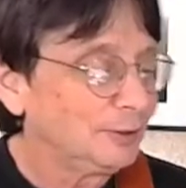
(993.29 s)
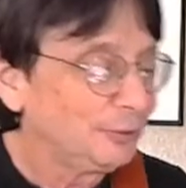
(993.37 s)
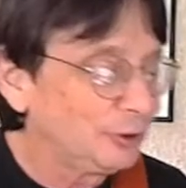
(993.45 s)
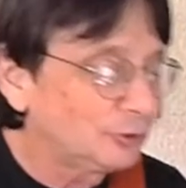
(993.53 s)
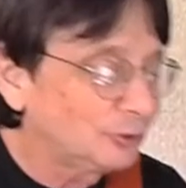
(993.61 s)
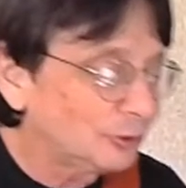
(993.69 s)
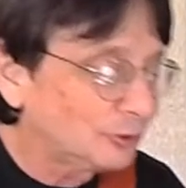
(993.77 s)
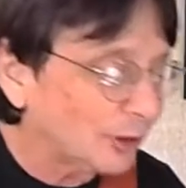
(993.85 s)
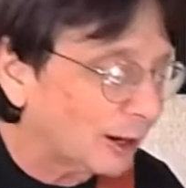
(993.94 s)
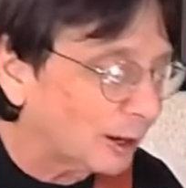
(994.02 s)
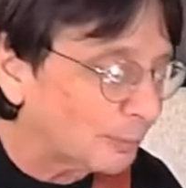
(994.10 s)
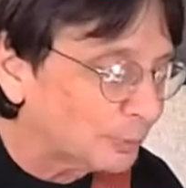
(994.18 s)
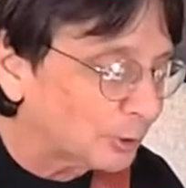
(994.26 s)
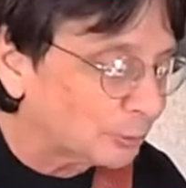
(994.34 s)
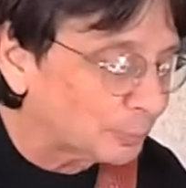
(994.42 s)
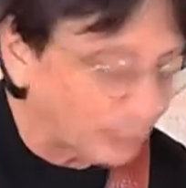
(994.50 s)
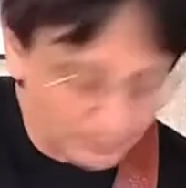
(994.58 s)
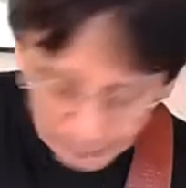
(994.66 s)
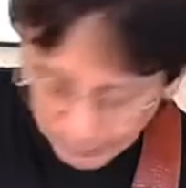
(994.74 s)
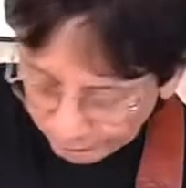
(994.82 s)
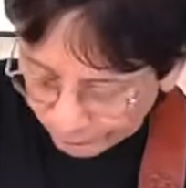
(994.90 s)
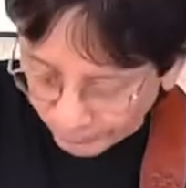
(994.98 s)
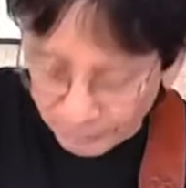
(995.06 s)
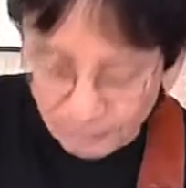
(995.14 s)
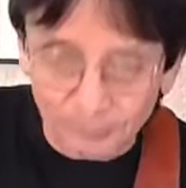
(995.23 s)
This guitar, built by my
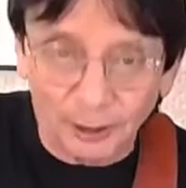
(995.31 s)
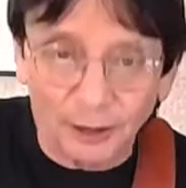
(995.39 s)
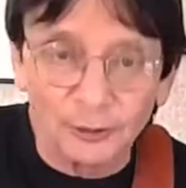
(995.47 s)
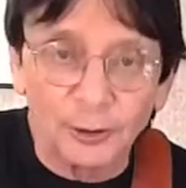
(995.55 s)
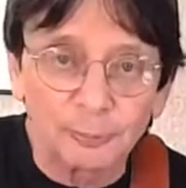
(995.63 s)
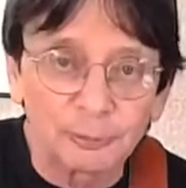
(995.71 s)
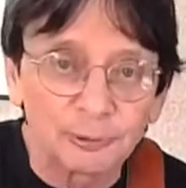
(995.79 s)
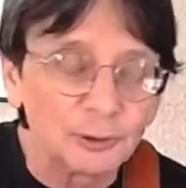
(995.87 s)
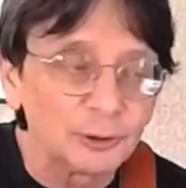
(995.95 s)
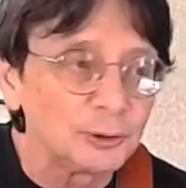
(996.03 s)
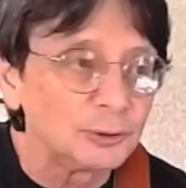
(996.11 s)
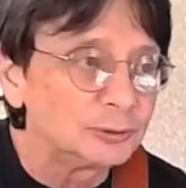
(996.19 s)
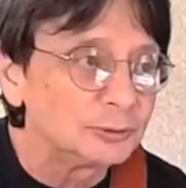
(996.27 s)
friend Mario Prue,